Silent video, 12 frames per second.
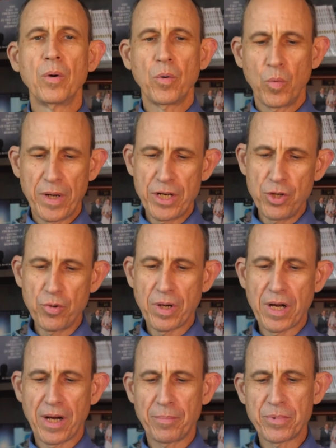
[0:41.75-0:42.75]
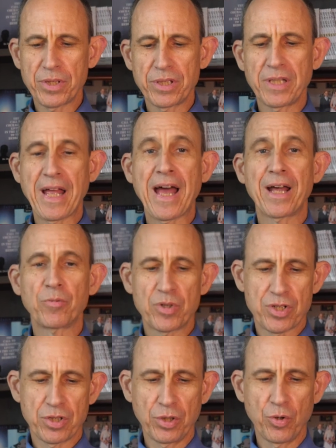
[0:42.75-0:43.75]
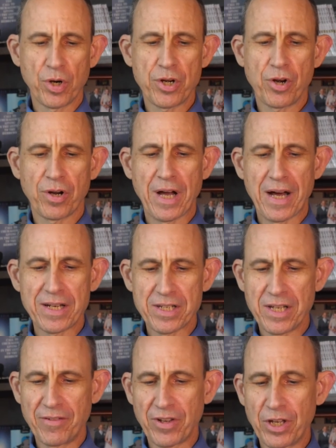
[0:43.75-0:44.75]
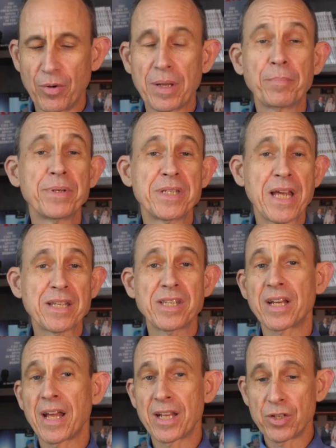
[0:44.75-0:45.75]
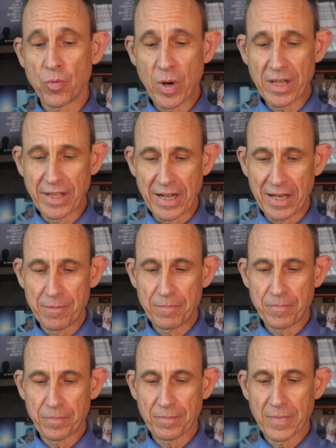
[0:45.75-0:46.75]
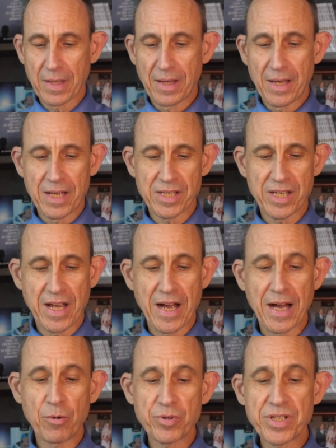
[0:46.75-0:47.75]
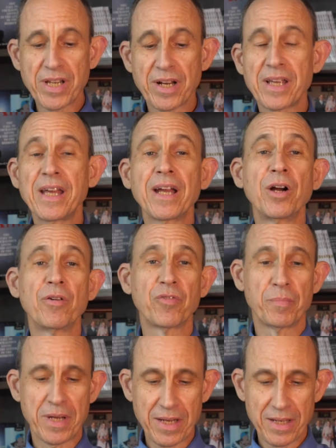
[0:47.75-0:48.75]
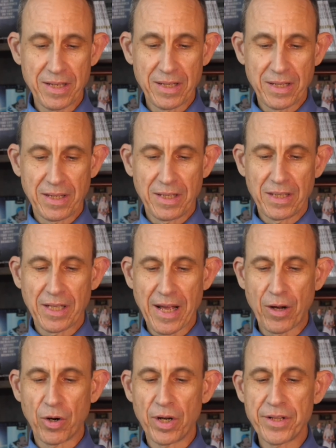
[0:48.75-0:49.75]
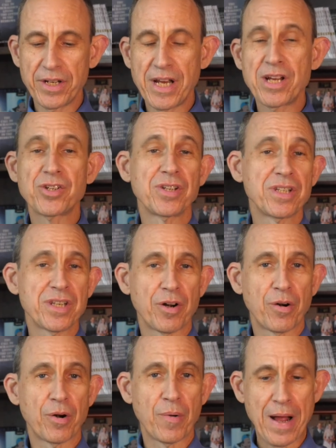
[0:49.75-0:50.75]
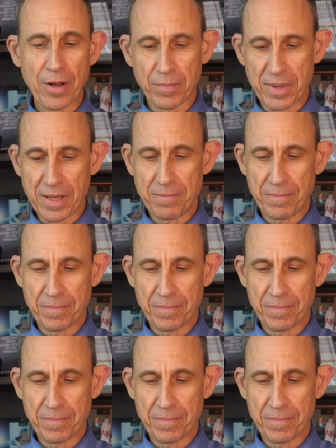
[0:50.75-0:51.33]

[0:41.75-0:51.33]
When you come to the land which the Lord your God is giving you, and possess it, and dwell in it, and say, I will set a king over me, like all the nations that are around me,